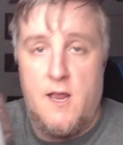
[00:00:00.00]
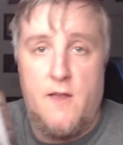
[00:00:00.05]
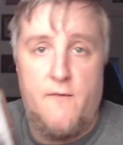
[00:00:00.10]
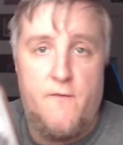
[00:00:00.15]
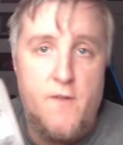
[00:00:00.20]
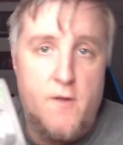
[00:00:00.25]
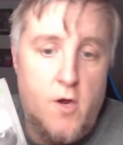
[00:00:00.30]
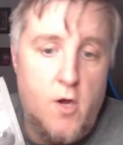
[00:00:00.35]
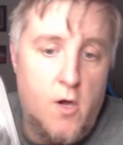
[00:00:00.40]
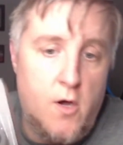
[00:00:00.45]

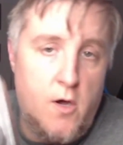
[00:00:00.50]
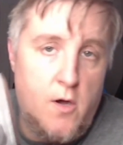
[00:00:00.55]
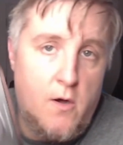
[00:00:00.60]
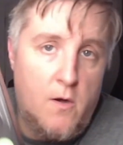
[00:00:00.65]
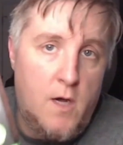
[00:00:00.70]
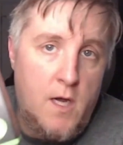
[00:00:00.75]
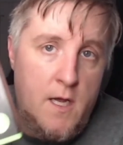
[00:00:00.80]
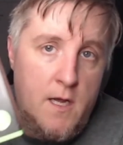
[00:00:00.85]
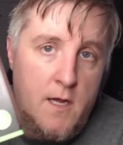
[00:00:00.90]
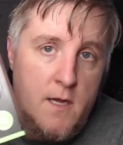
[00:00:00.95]
you
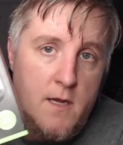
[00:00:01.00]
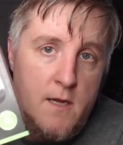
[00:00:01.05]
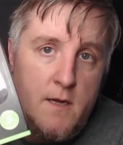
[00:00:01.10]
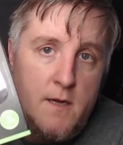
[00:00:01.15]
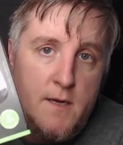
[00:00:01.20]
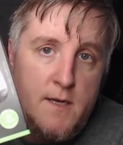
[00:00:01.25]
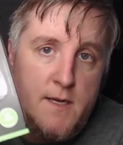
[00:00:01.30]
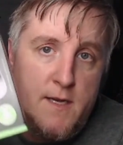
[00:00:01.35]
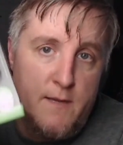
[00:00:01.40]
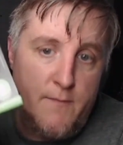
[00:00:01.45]
go
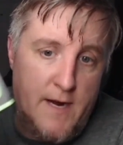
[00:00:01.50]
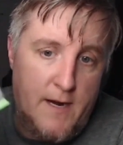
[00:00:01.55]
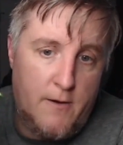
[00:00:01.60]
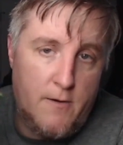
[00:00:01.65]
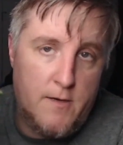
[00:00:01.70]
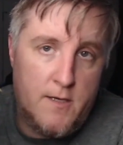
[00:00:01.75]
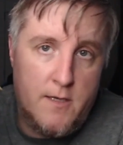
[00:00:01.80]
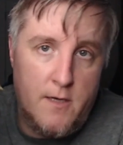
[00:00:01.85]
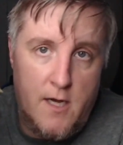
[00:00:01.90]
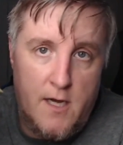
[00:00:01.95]
to the
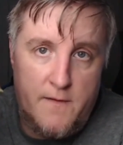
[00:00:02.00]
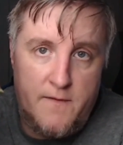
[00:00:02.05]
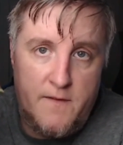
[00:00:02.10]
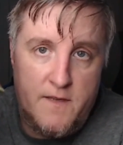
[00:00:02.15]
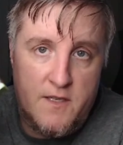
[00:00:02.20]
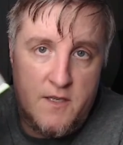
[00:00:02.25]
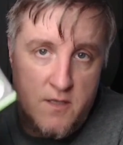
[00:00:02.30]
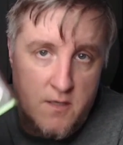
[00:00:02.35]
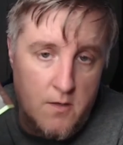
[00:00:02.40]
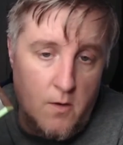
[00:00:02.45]
Microsoft
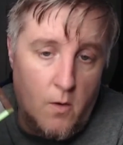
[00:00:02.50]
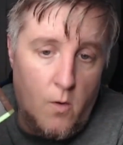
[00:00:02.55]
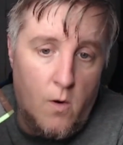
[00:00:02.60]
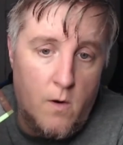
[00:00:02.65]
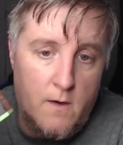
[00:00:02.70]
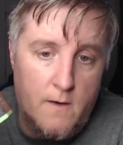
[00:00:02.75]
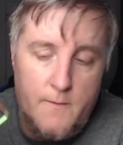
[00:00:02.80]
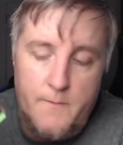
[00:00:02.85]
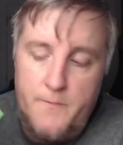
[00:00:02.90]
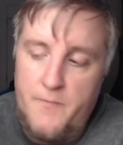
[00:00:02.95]

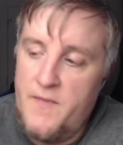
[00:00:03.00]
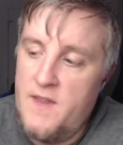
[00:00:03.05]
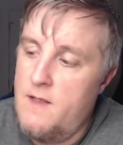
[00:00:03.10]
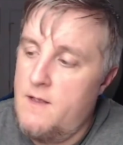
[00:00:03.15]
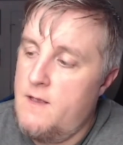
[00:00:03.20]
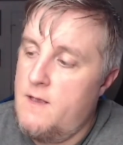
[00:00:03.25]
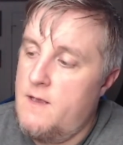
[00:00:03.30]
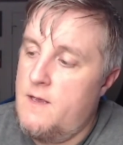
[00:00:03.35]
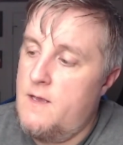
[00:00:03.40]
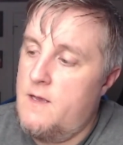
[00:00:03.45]
store,
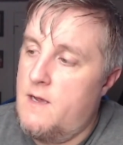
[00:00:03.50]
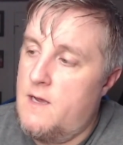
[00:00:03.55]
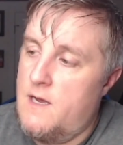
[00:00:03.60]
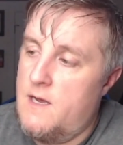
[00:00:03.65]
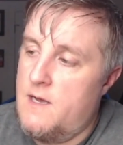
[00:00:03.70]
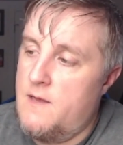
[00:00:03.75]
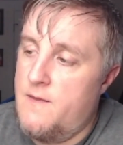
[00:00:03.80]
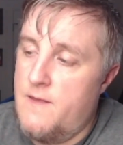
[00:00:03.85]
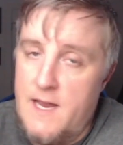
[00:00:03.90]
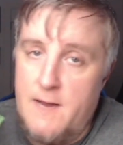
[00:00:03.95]

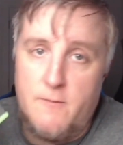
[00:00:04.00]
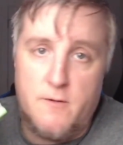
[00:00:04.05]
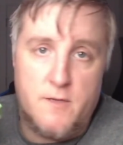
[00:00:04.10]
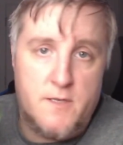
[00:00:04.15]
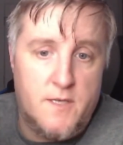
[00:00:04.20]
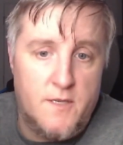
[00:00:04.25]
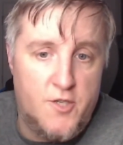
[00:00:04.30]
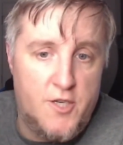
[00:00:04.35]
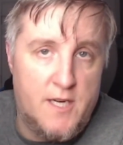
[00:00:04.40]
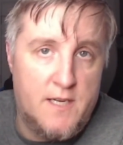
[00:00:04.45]
they will
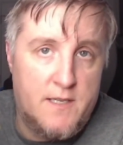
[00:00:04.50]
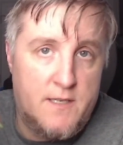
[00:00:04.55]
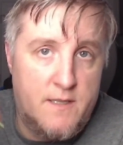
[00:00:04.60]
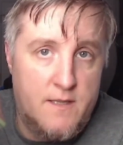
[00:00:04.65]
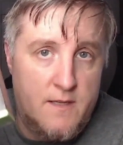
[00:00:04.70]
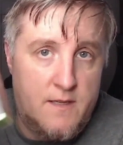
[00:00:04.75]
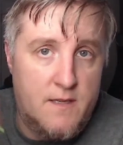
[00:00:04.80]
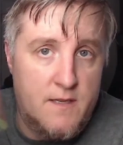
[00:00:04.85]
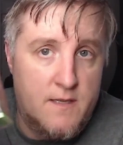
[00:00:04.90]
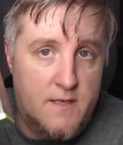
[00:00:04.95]
suggest
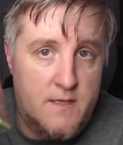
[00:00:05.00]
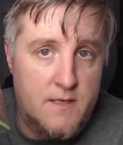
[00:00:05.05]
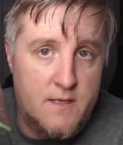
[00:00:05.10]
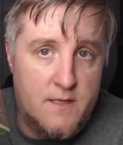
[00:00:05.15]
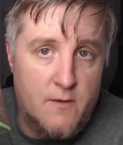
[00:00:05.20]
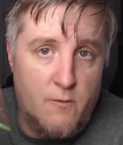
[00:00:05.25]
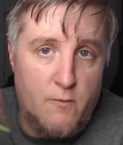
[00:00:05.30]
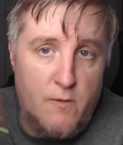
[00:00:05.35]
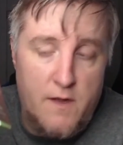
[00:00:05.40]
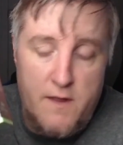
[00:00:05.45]
that this is
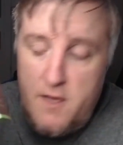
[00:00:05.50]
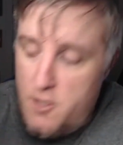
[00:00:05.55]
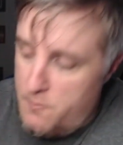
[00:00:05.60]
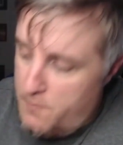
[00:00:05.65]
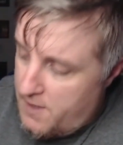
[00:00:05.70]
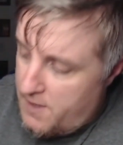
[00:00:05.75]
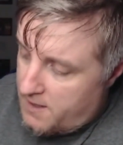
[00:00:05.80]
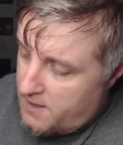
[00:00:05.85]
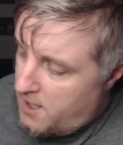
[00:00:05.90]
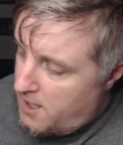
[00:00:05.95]
the one that you
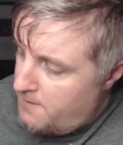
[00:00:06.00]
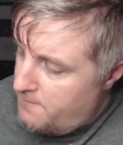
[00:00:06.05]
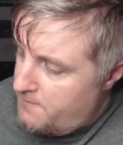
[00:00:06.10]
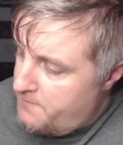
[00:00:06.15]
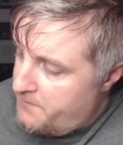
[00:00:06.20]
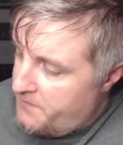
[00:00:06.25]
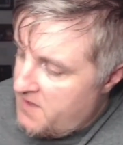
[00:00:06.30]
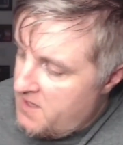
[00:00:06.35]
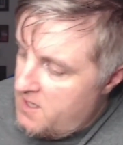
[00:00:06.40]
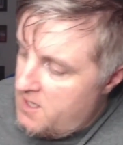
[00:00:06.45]
pick up.
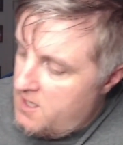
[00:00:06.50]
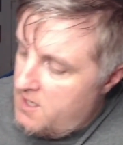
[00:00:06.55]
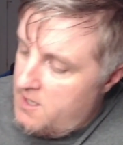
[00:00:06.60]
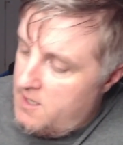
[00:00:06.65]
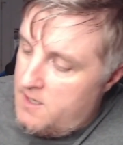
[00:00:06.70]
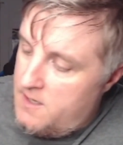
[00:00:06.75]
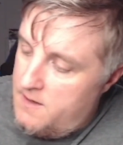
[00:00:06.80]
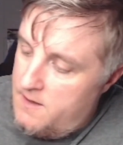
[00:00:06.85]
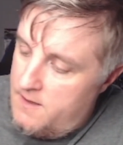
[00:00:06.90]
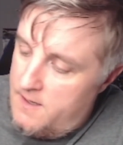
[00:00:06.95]

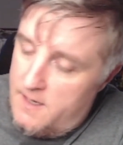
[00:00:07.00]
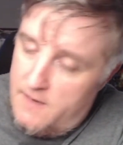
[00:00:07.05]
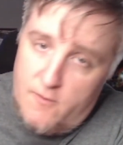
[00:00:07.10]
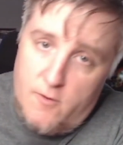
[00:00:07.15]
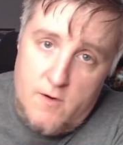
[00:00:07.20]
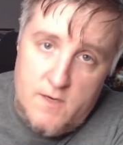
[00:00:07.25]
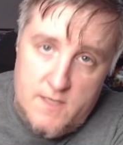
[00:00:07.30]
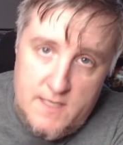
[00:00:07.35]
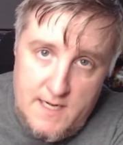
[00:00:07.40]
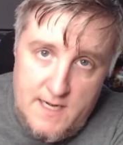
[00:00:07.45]
And then, of
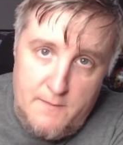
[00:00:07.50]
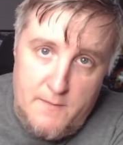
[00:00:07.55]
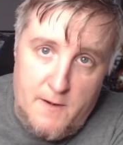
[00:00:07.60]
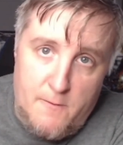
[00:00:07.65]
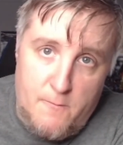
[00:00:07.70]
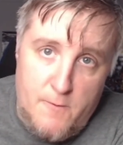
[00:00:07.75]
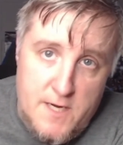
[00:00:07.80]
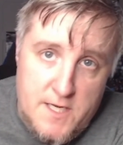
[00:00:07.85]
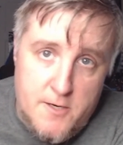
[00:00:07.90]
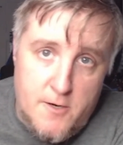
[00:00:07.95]
course, I did my
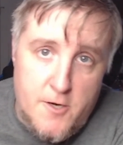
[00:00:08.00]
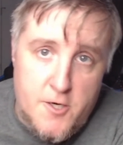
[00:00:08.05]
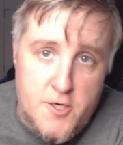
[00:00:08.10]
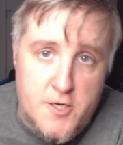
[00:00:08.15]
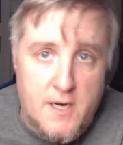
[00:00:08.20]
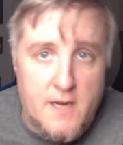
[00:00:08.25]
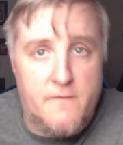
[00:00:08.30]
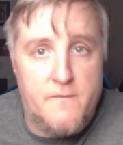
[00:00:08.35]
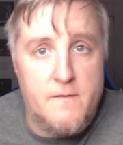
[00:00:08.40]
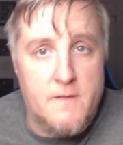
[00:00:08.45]
research,
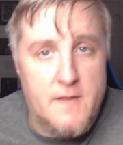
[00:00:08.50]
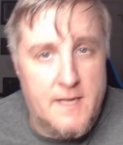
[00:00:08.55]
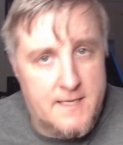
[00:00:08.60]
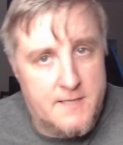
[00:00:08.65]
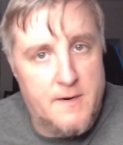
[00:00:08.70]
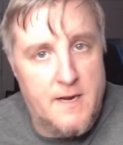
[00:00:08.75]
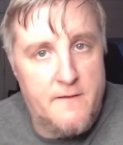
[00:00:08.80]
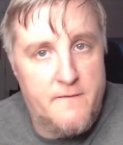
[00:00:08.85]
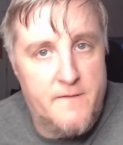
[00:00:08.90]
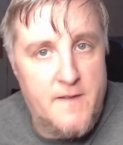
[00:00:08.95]
and that's
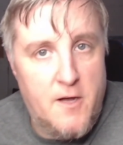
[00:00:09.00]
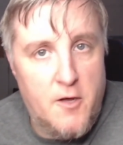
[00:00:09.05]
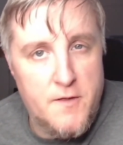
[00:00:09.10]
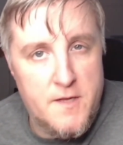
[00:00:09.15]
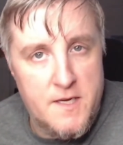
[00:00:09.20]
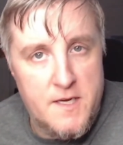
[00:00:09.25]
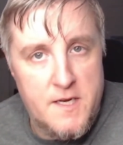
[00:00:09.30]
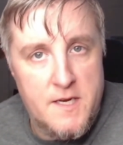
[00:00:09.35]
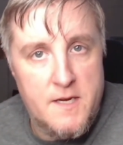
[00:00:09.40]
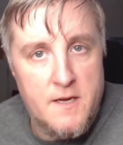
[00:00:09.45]
when I found
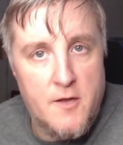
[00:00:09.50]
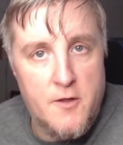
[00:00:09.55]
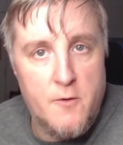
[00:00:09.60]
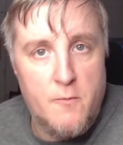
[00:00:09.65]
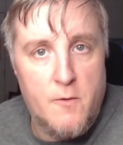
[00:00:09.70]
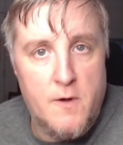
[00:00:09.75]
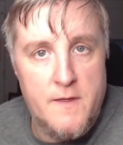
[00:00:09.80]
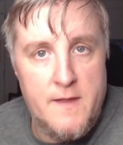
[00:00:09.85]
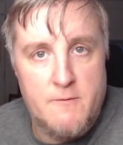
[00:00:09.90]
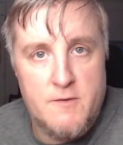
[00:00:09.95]
the other
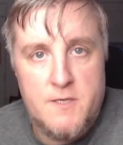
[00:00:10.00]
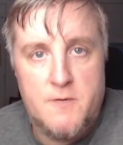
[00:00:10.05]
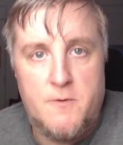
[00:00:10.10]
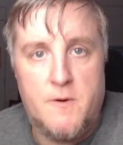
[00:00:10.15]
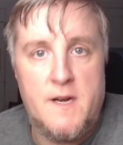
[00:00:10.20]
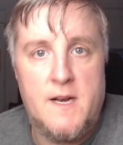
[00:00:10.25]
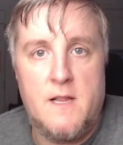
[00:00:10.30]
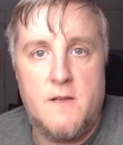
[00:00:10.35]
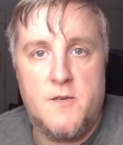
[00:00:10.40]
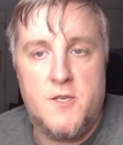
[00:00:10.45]
one that was
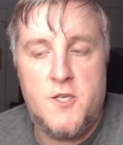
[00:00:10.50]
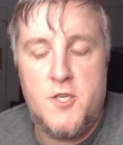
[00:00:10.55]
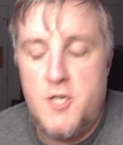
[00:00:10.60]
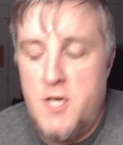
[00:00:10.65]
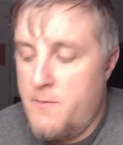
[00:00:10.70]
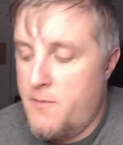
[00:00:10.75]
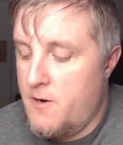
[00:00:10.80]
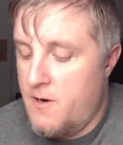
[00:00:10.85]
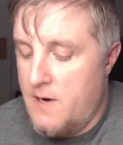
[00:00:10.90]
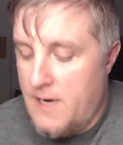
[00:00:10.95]
$20
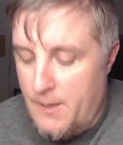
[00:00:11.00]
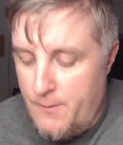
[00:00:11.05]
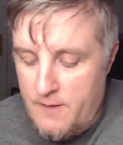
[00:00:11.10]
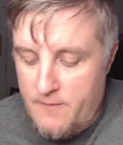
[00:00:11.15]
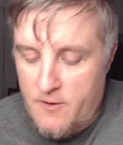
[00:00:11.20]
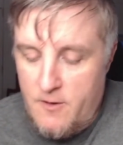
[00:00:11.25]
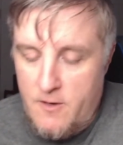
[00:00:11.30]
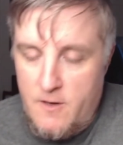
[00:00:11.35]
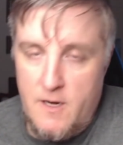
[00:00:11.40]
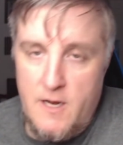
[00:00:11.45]
cheaper.
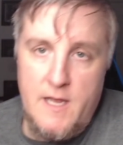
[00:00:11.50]
However,